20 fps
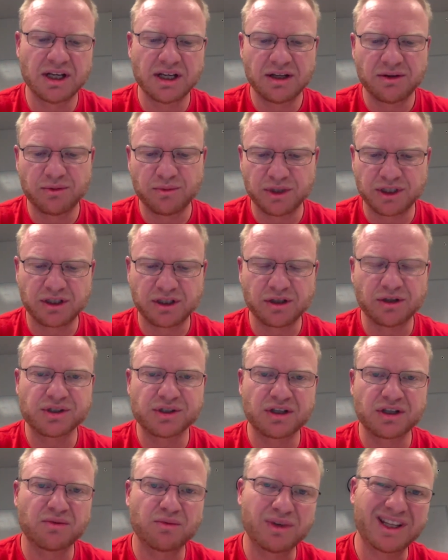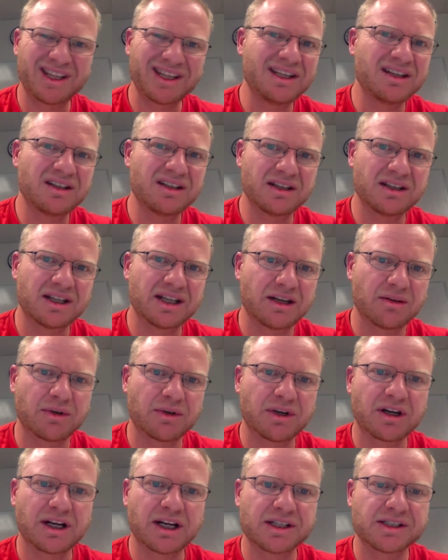what goes on within the data
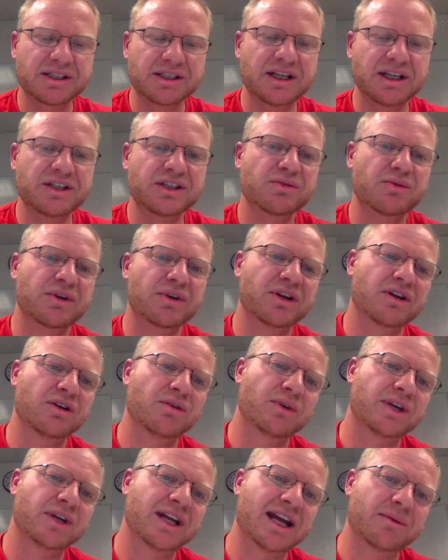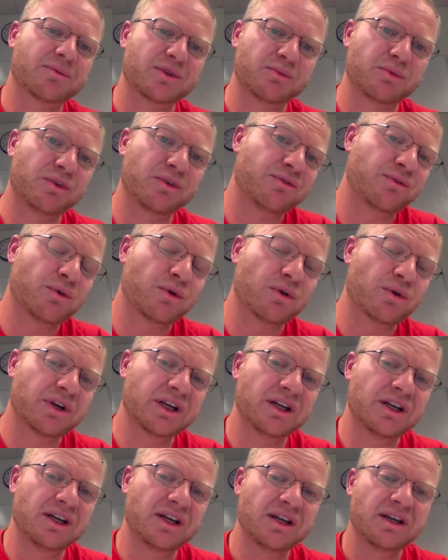warehouse. They just want to know what happened before
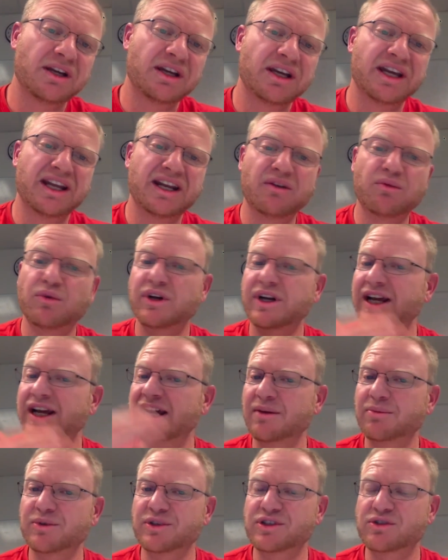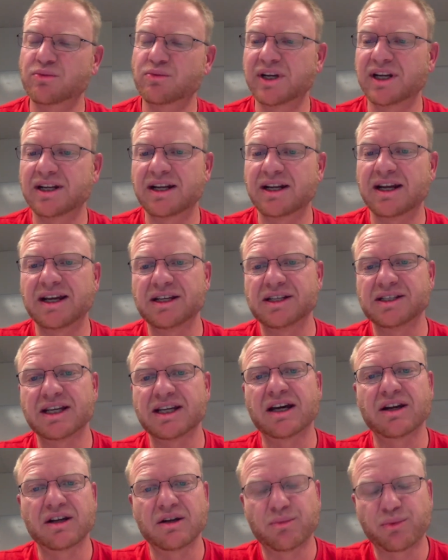it, and then what happens when it is
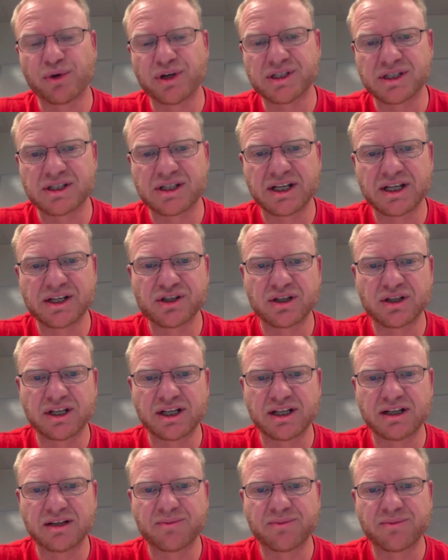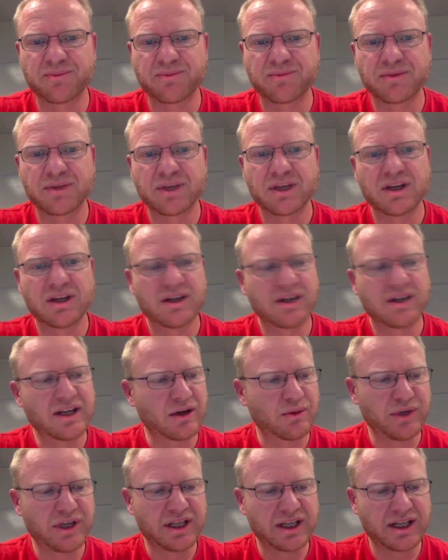out in a presentation layer. Now,
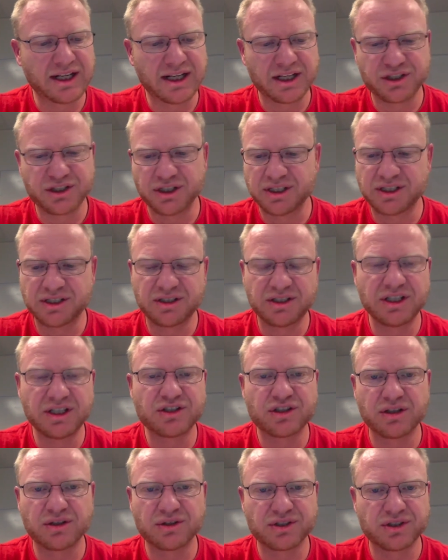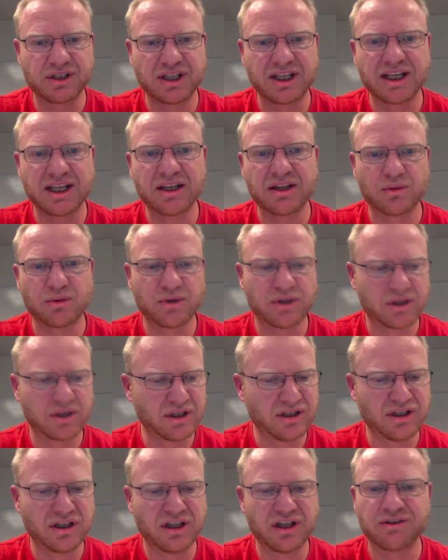we can actually stitch those together
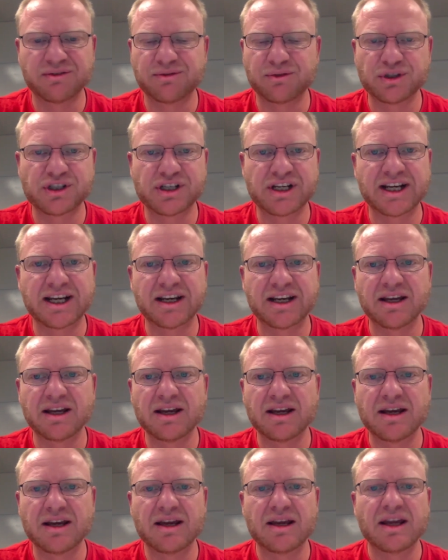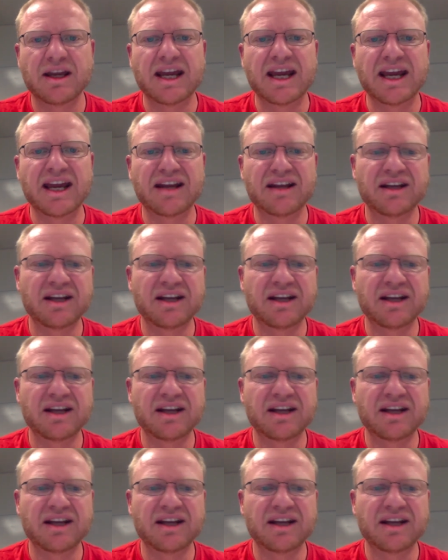within Neo4j and